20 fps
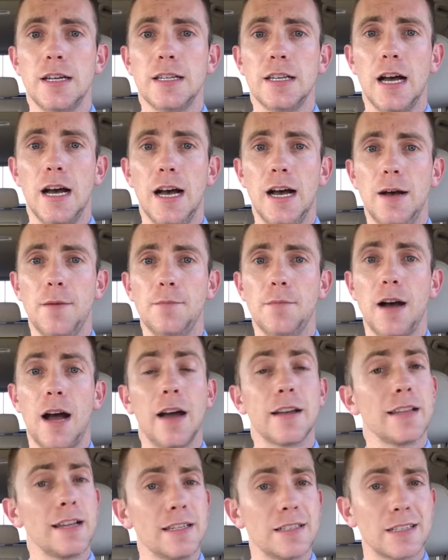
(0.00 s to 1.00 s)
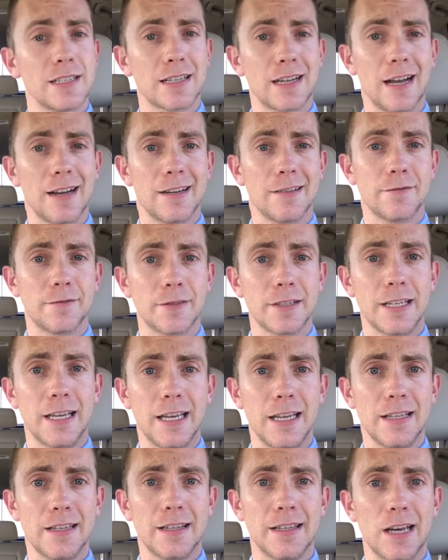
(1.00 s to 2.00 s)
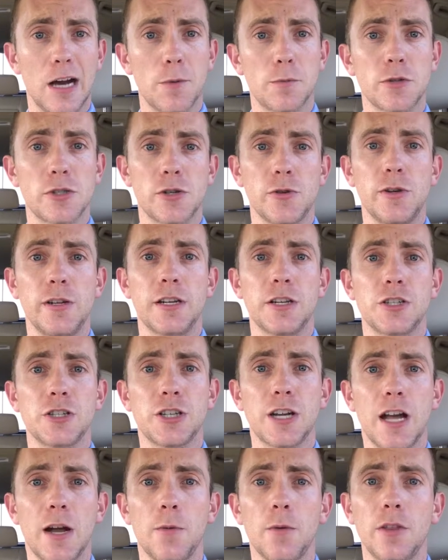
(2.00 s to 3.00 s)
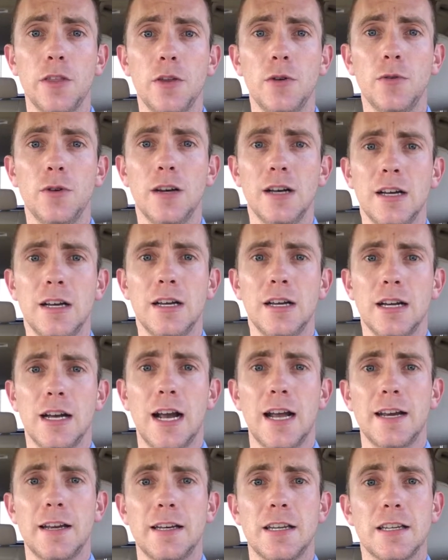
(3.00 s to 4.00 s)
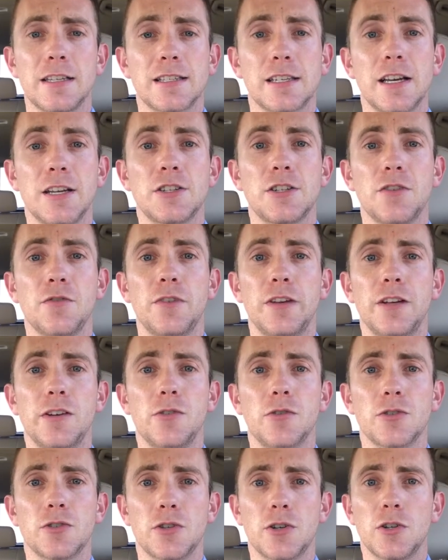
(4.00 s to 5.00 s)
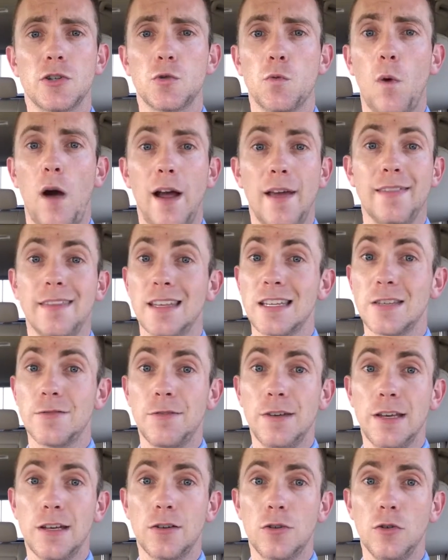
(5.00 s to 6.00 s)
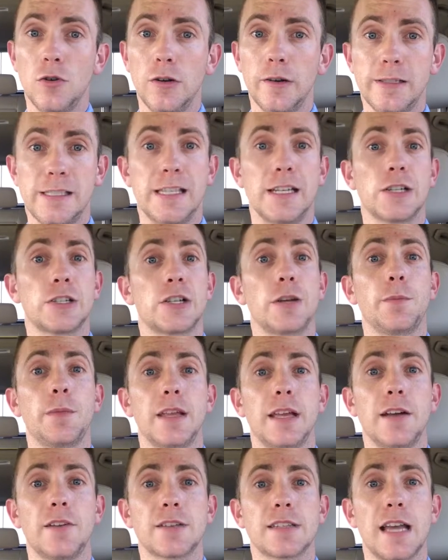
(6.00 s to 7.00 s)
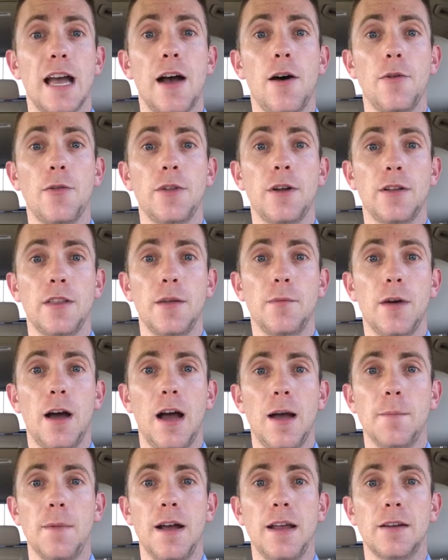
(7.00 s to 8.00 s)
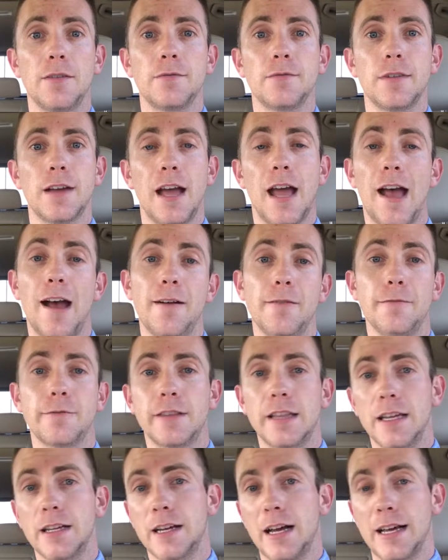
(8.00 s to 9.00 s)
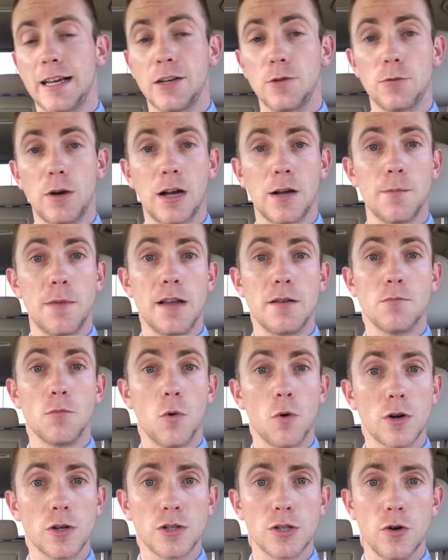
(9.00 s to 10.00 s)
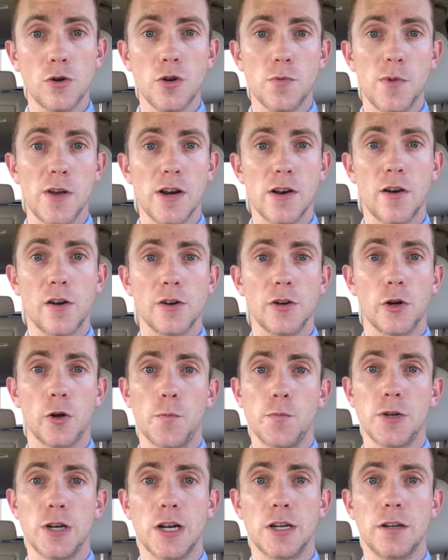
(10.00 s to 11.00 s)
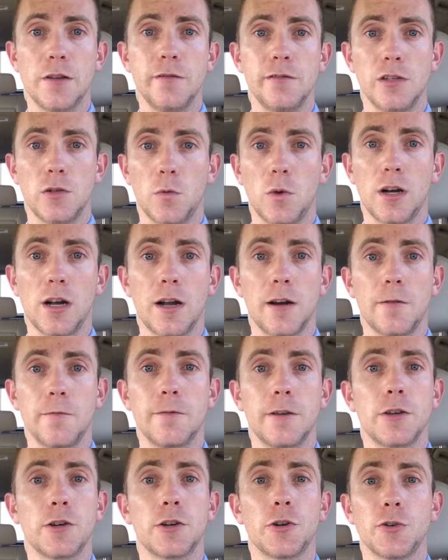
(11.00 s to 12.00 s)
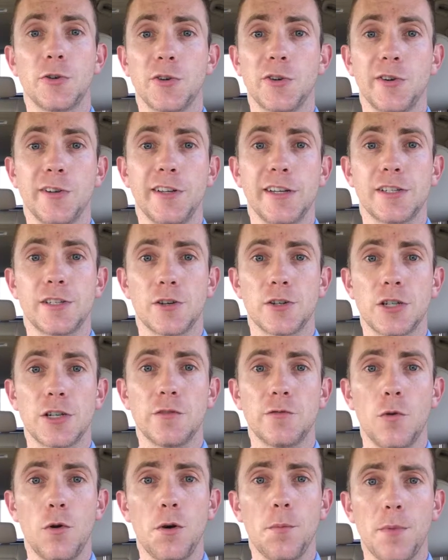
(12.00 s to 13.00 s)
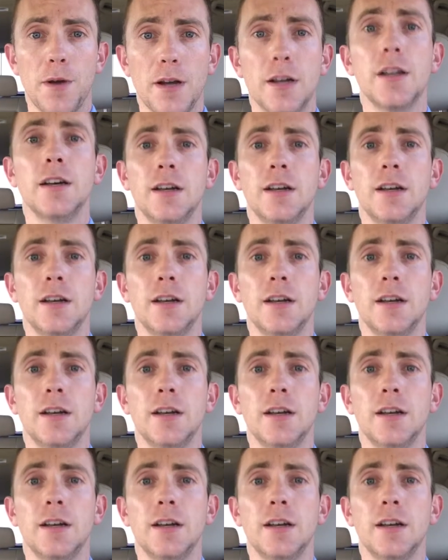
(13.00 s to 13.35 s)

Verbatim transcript: um, I'd like to kind of get the opportunity to chat with you kind of discuss your vehicle search, why this vehicle, is there something else out there that I might have that I can recommend more so depending on your objectives and what kind of vehicle you're really searching for. But